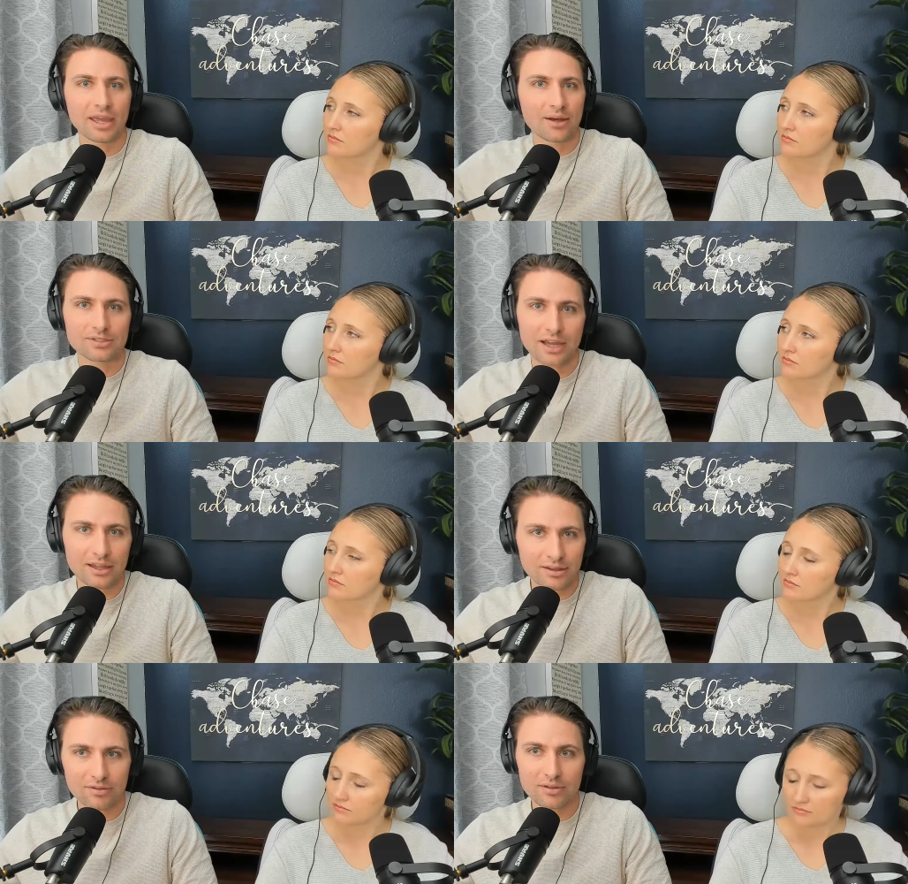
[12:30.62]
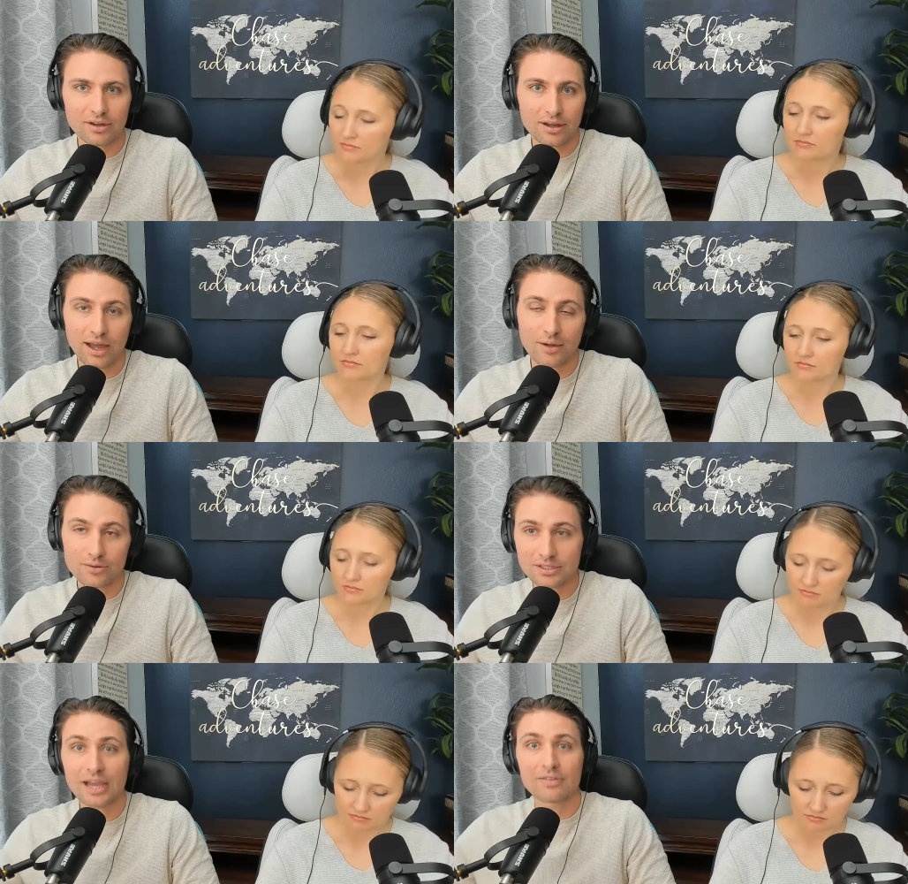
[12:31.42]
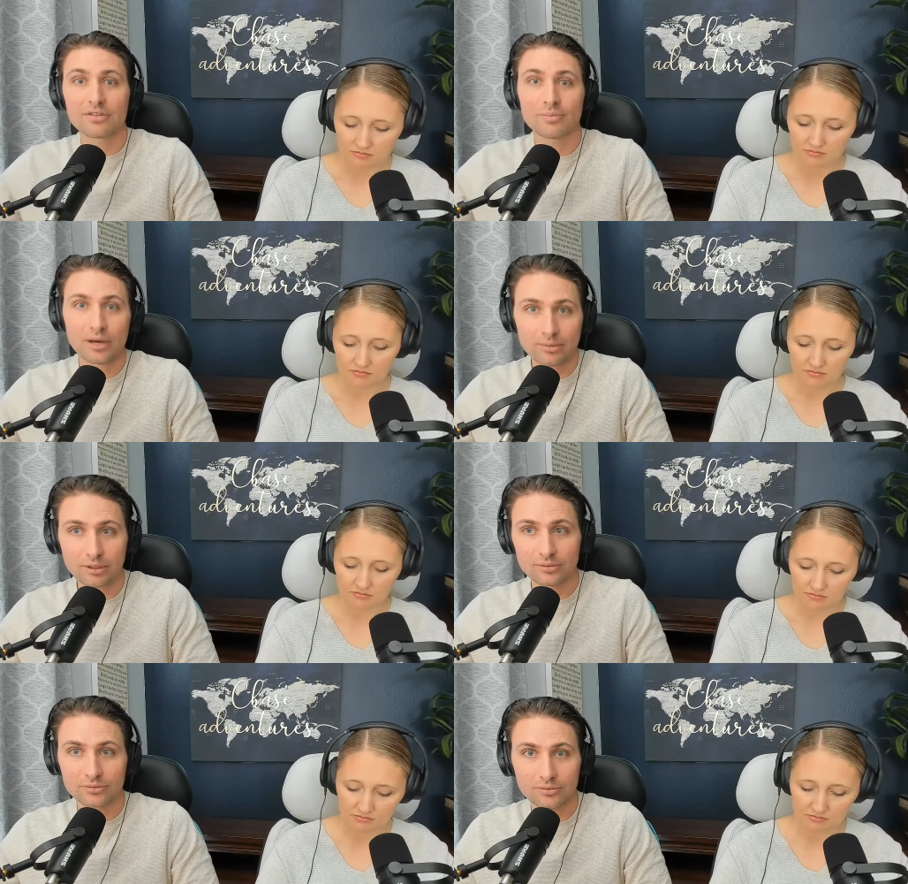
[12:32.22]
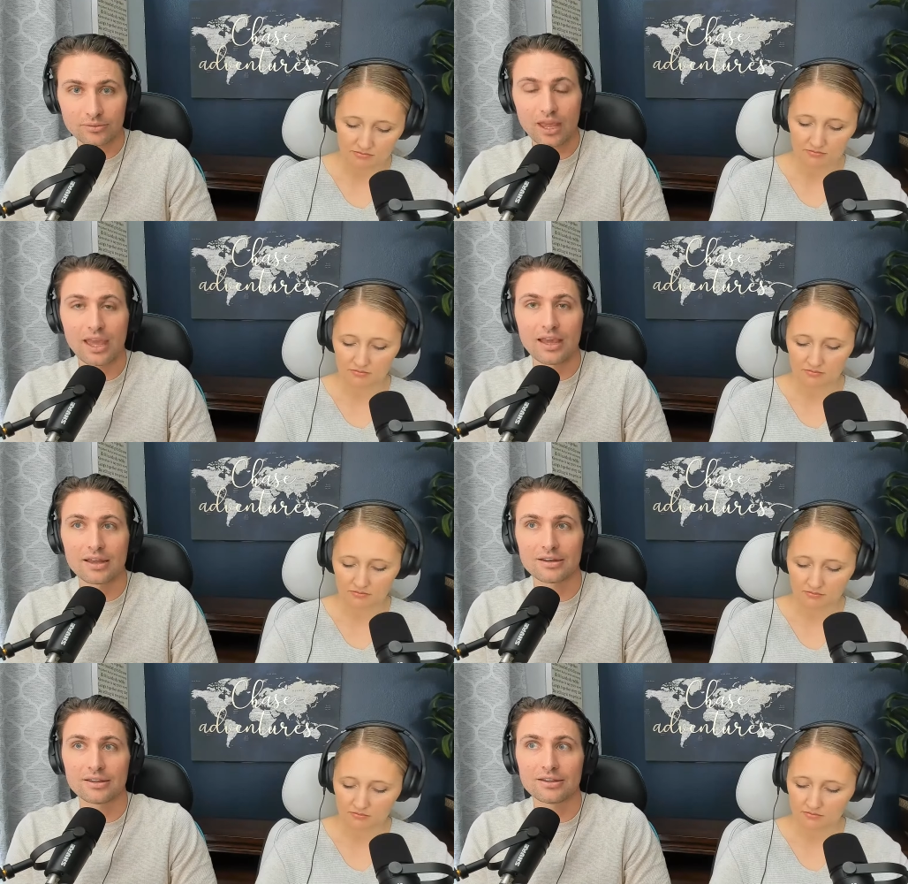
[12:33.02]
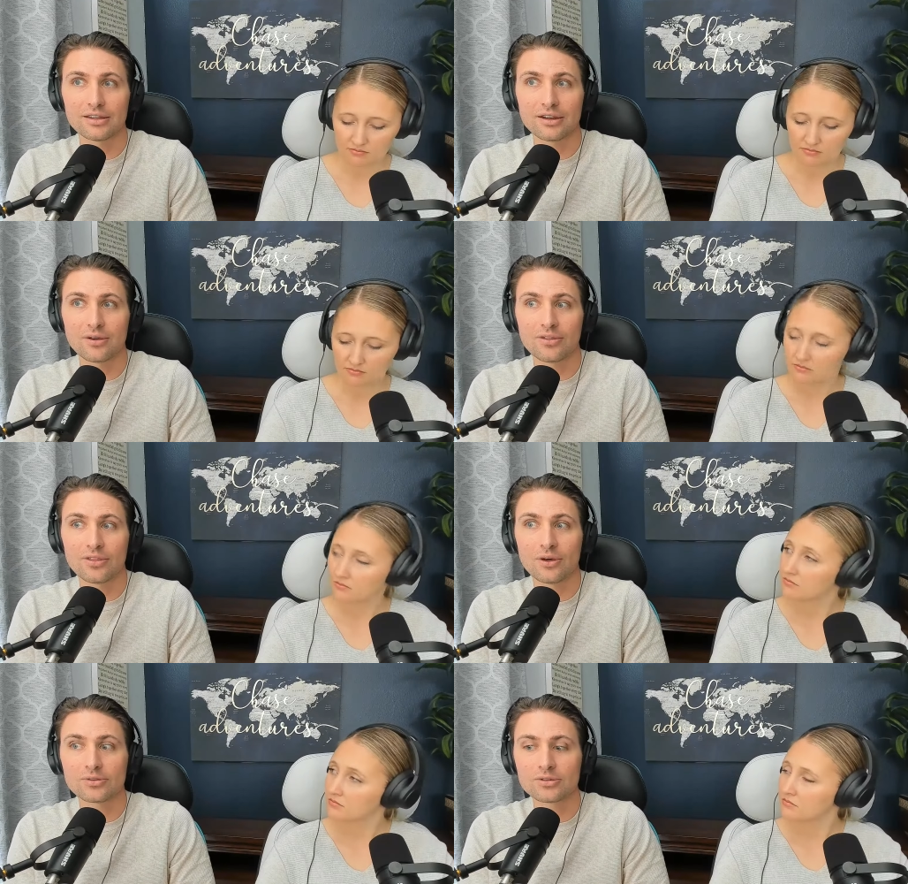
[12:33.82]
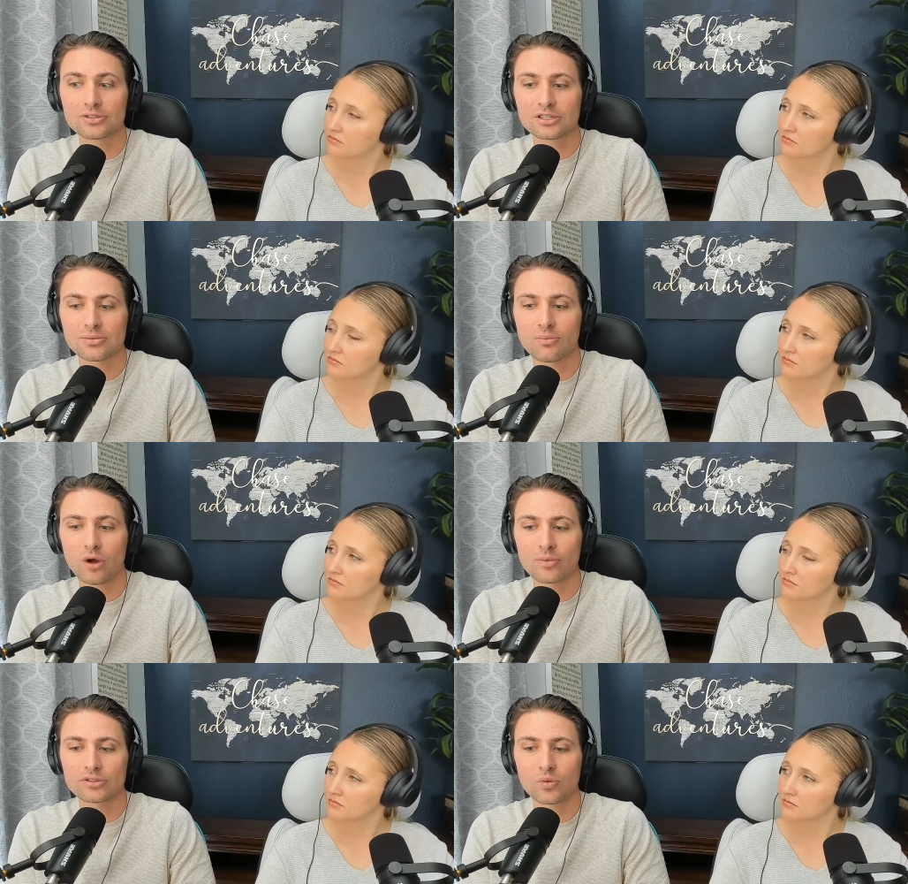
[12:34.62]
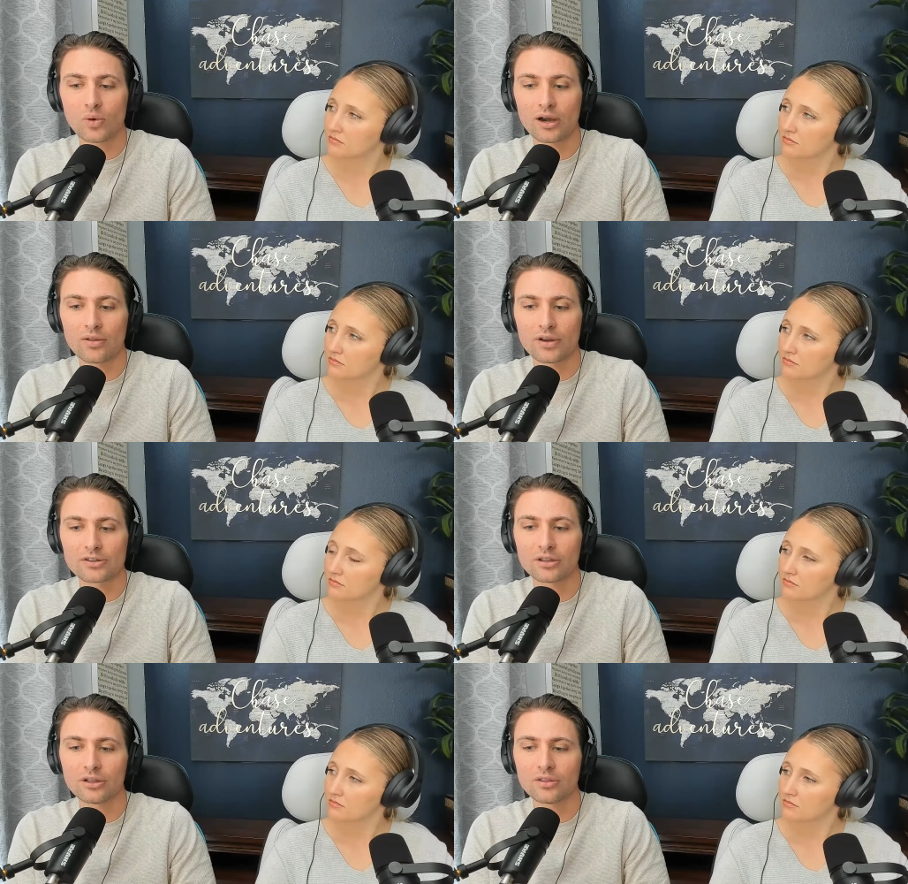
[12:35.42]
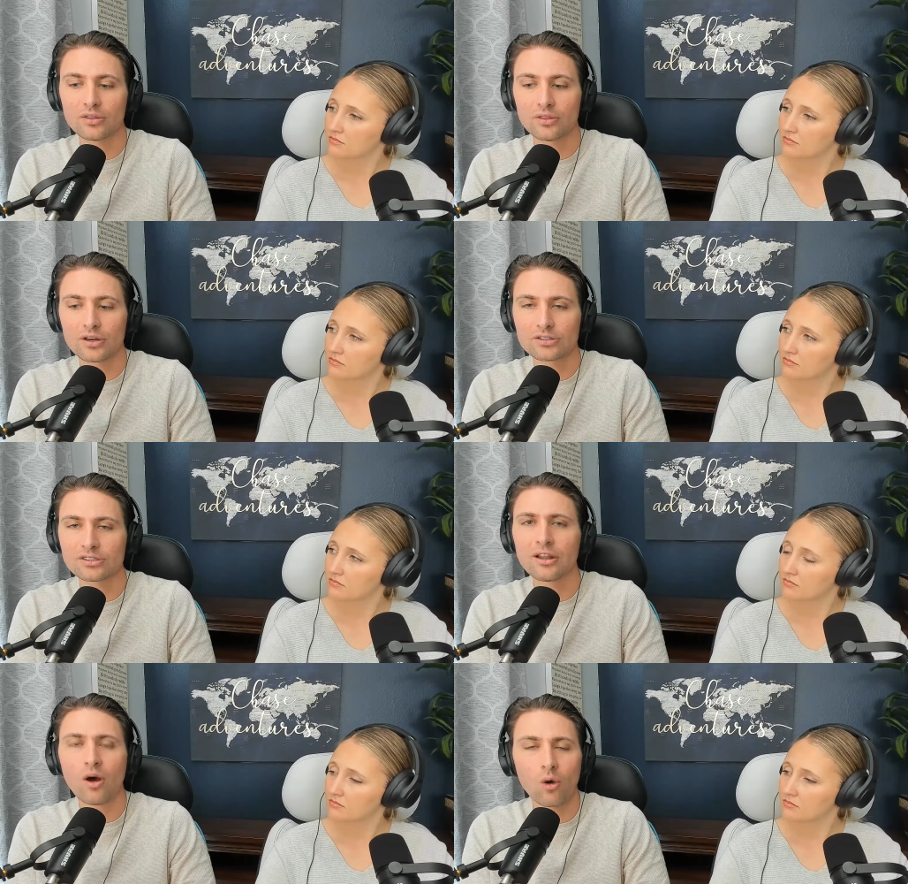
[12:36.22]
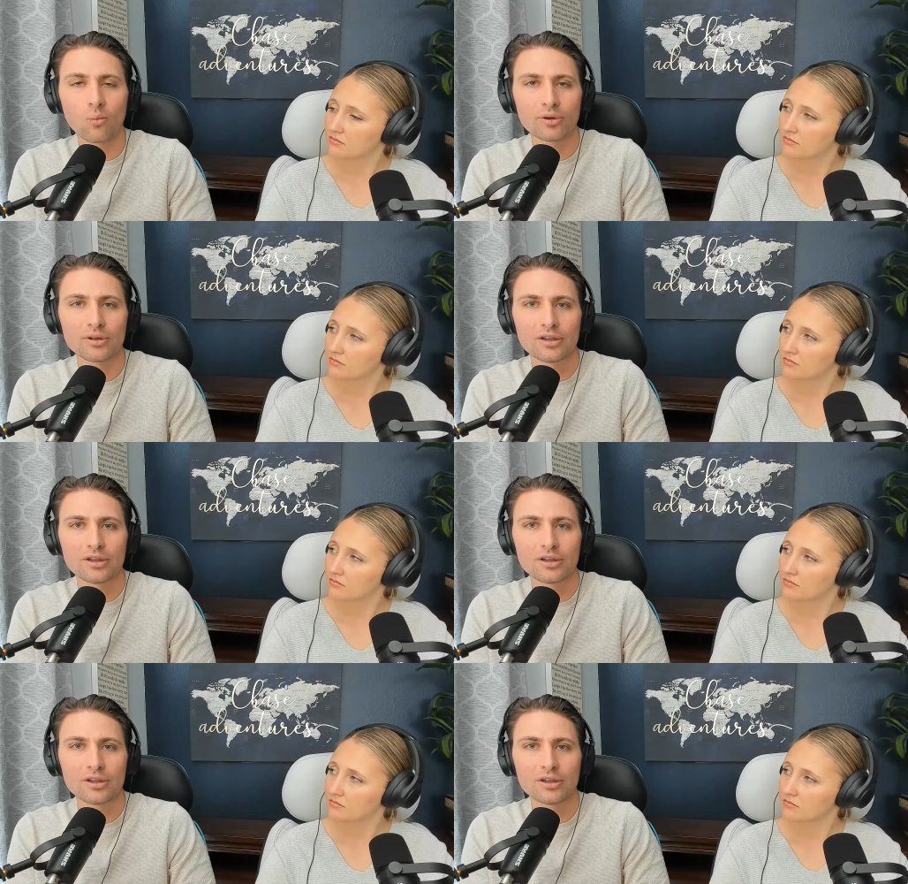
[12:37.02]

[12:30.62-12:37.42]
Speaker 1: outside of the uh, outside of the bubble, and you know, those are just some moments where there's a there's still hope.